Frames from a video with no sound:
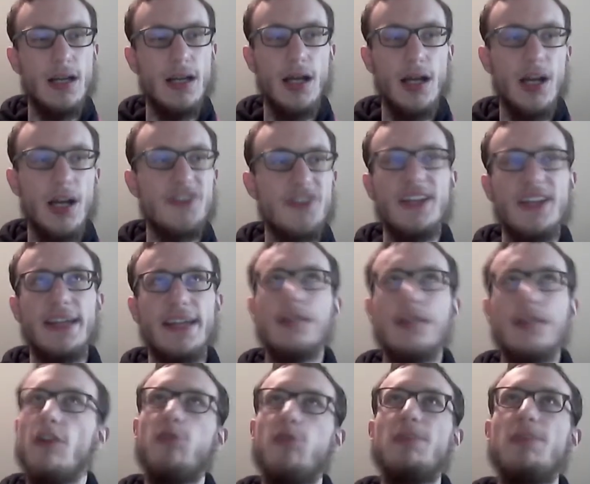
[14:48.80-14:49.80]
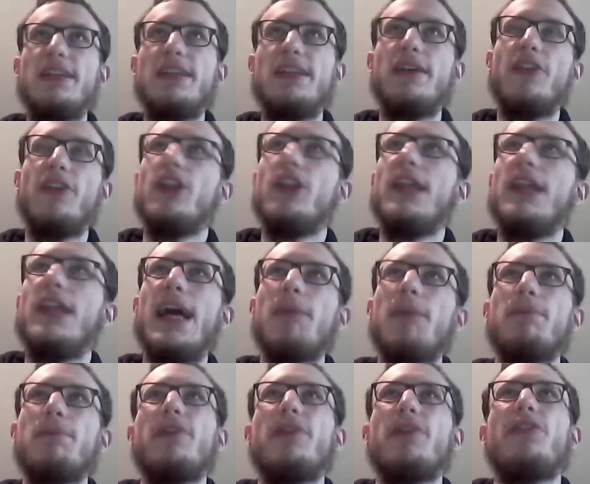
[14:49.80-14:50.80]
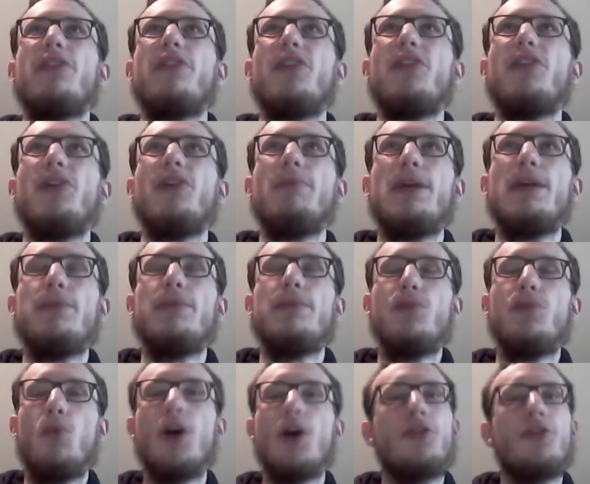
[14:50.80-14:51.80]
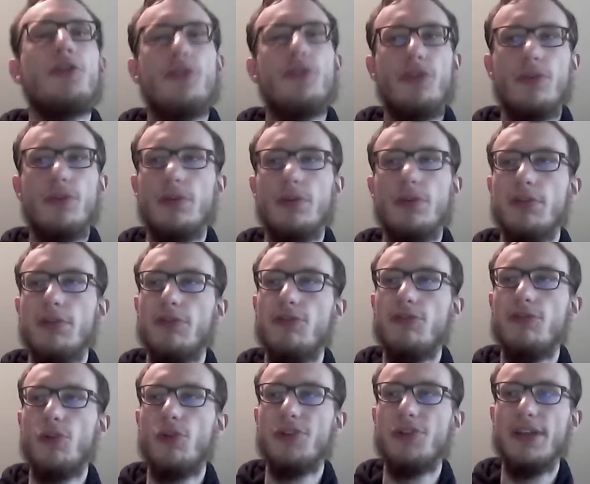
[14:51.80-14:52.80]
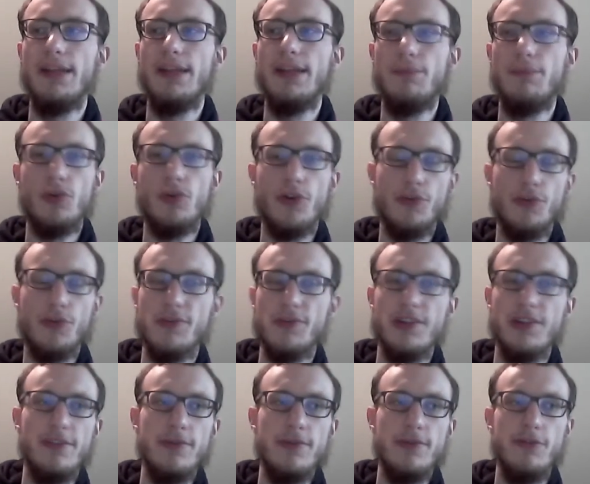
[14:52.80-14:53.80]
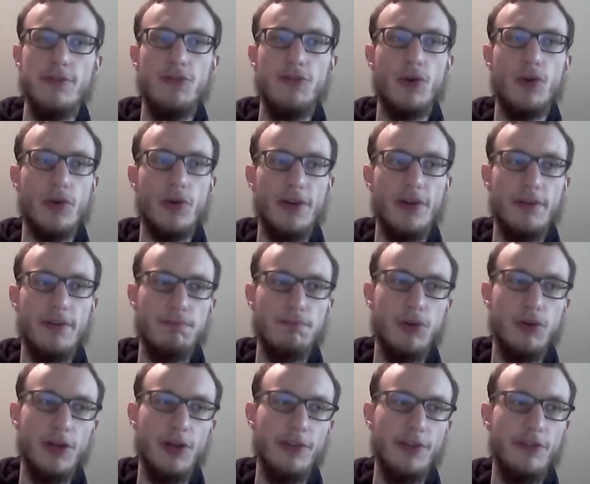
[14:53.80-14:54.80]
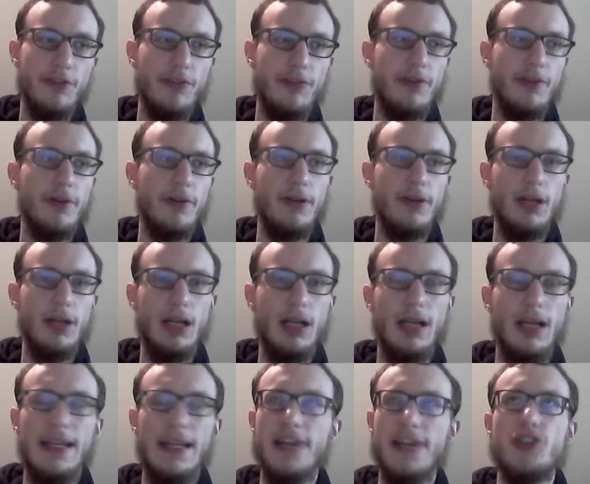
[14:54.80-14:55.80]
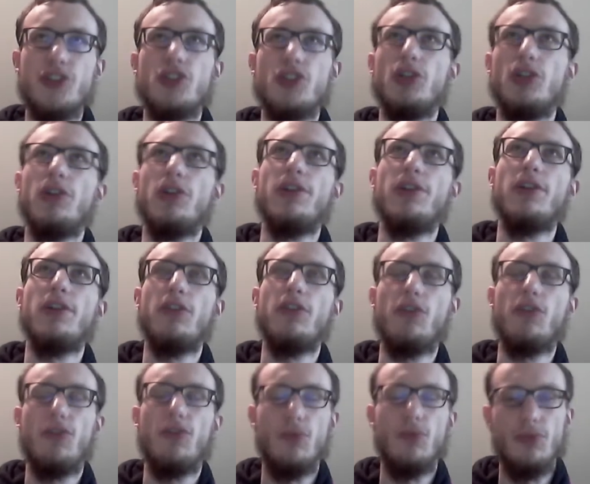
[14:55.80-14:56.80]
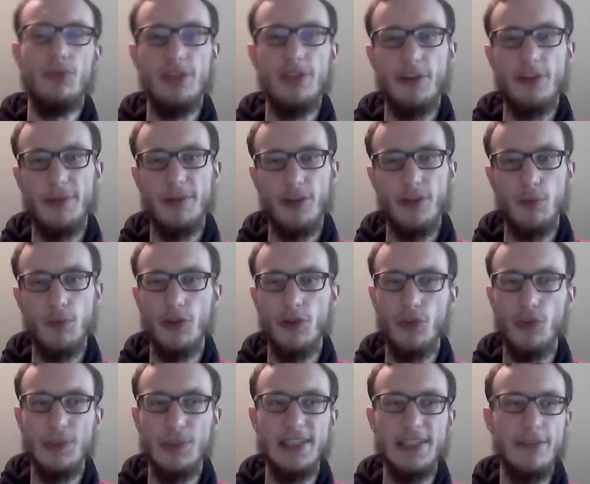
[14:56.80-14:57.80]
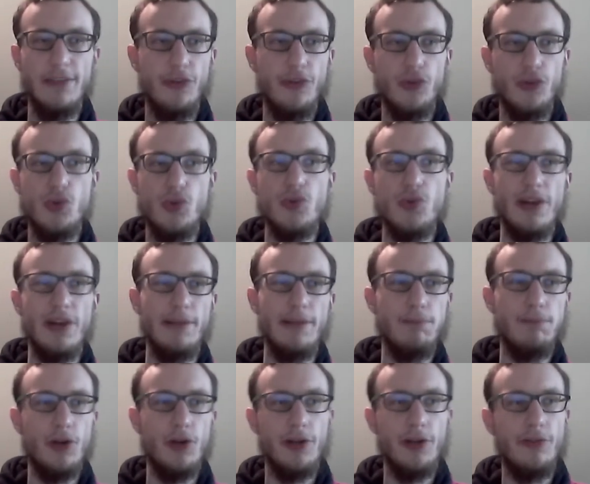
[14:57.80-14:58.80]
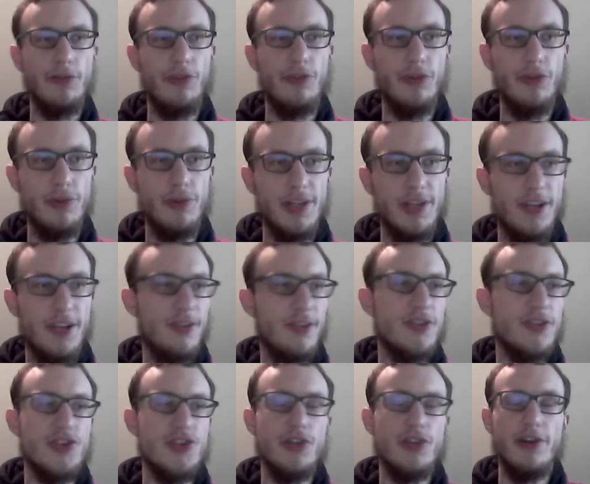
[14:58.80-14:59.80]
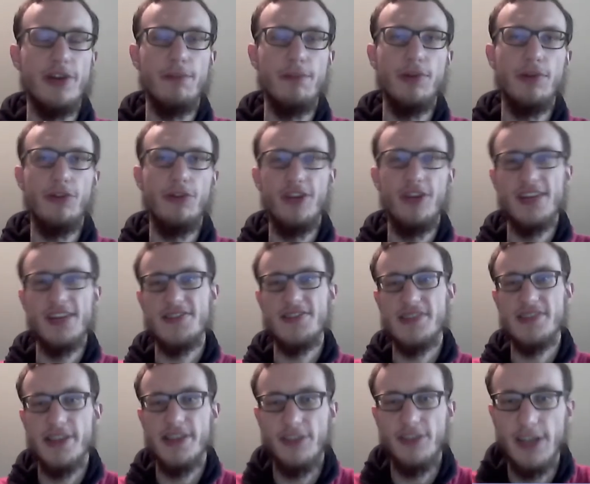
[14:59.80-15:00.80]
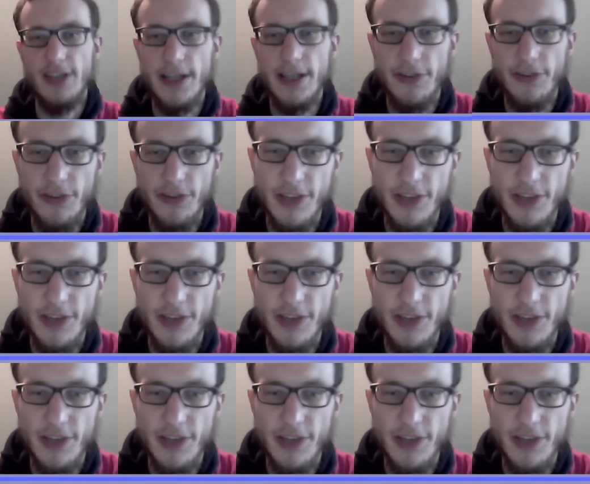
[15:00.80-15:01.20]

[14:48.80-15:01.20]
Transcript: A day of being in the lab is maybe once, or a 4-day lab course will give you 4 credit points. A lecture that takes place once a week gives 2 credit points. You get additional credit points for exercise classes,